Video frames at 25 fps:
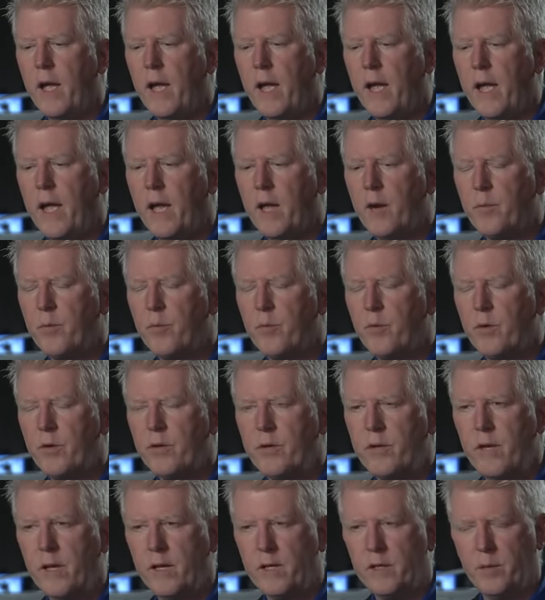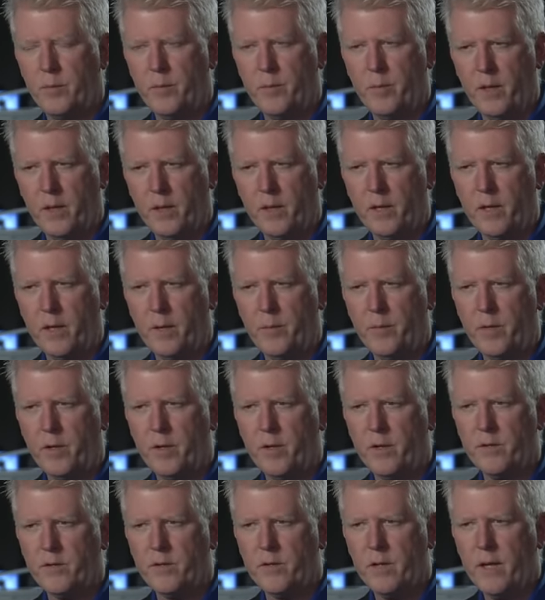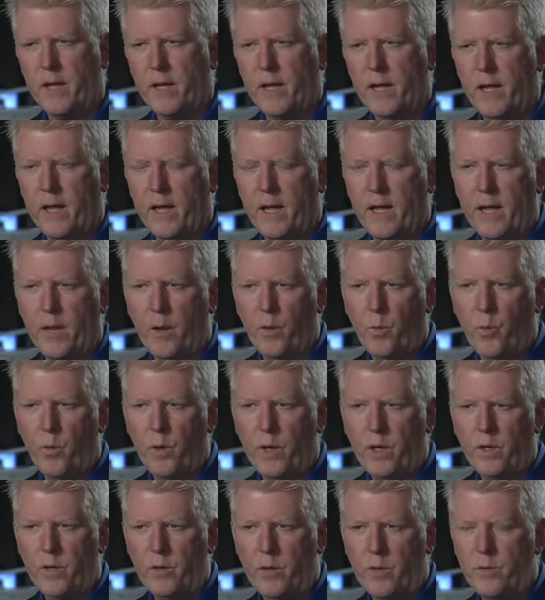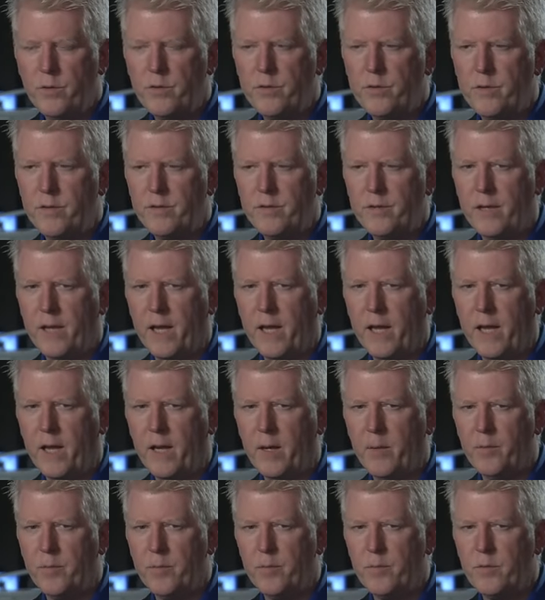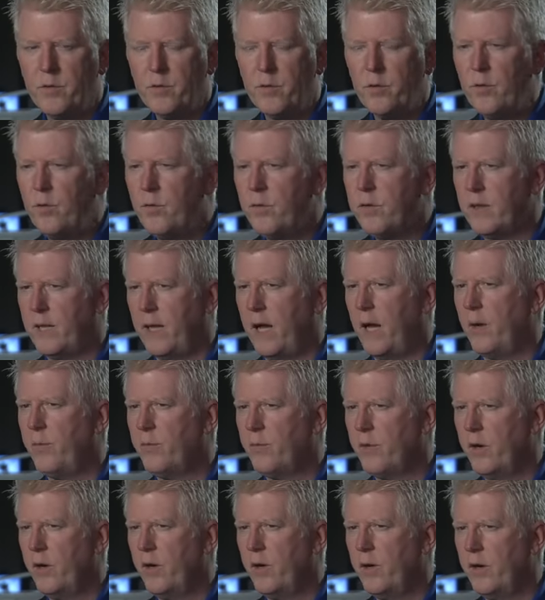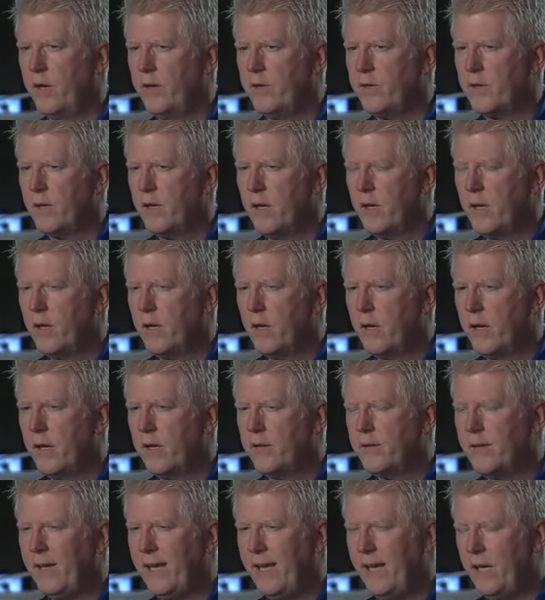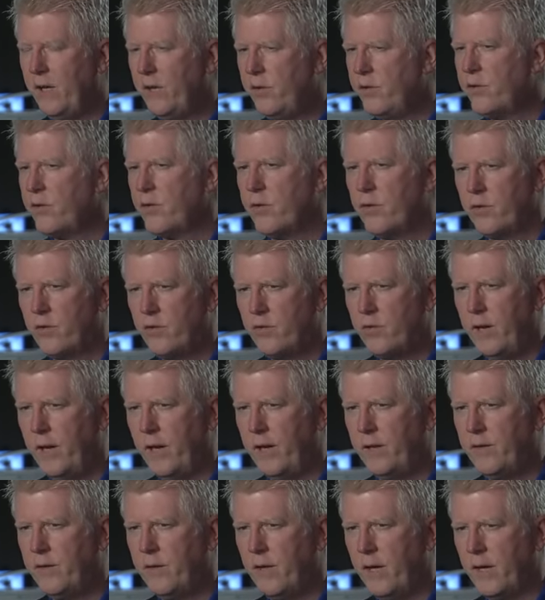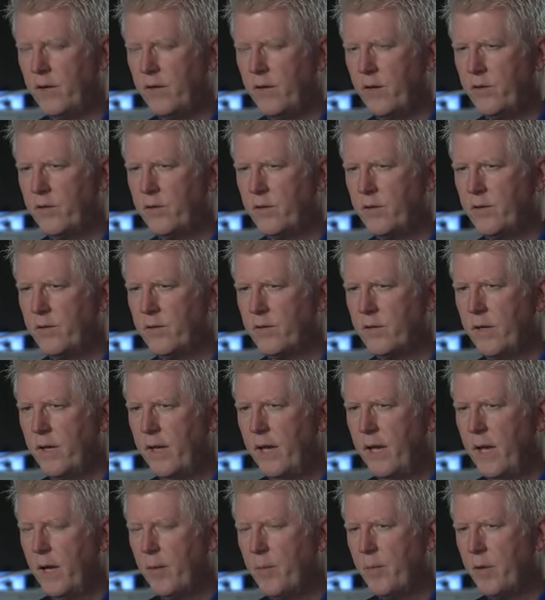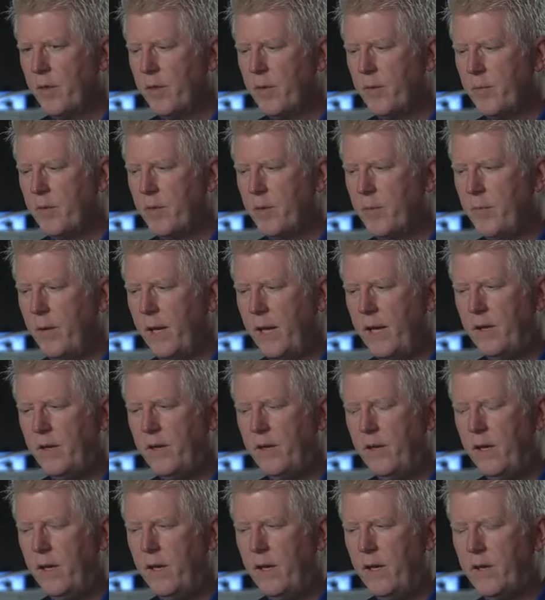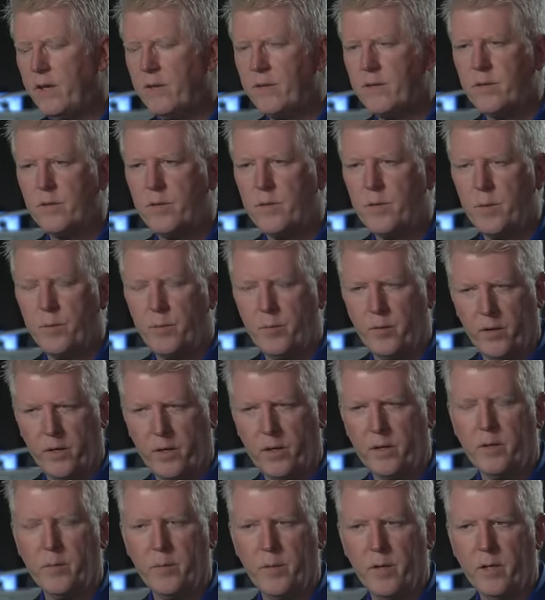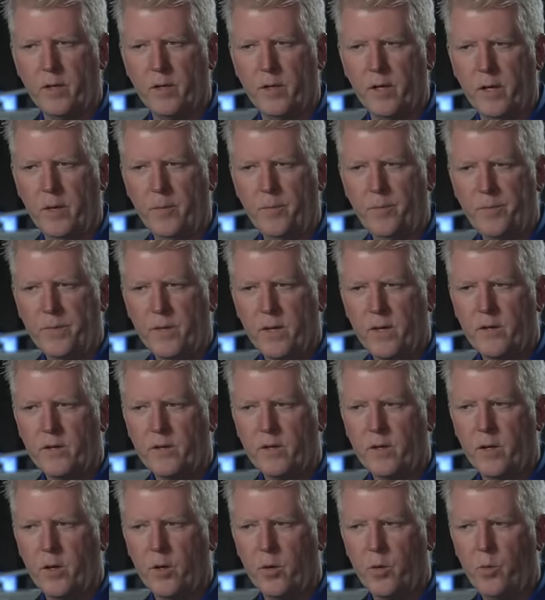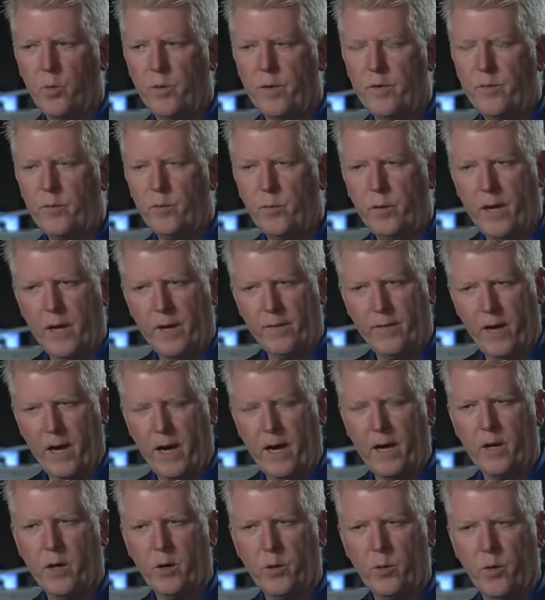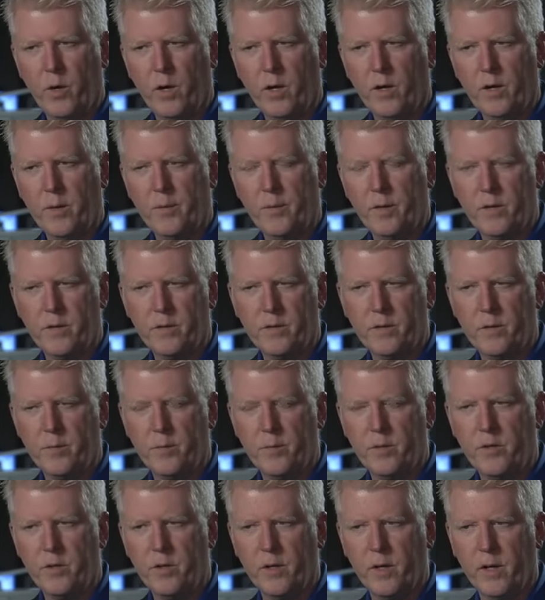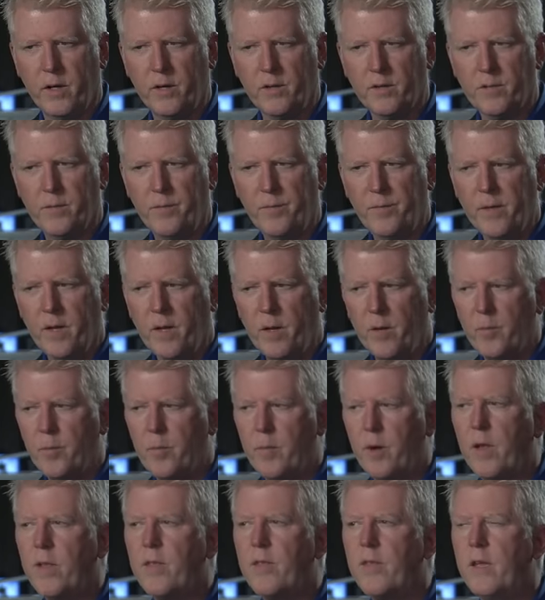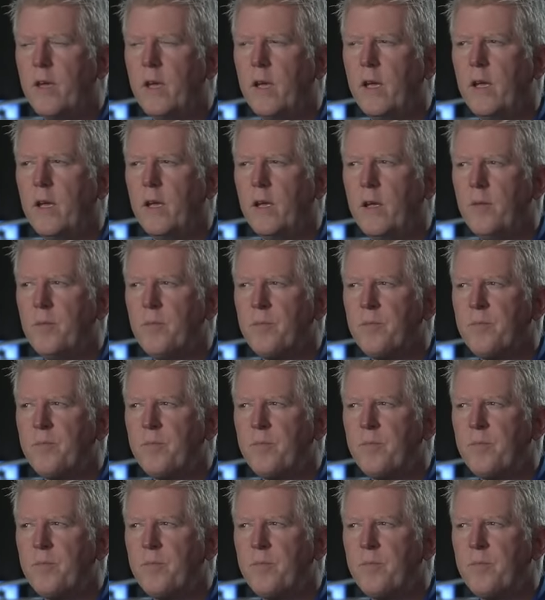and predictability because we use the same tooth libraries. It's easier to train technicians, but the, the main key is the predictability. So we, we have higher quality because of the machines, but the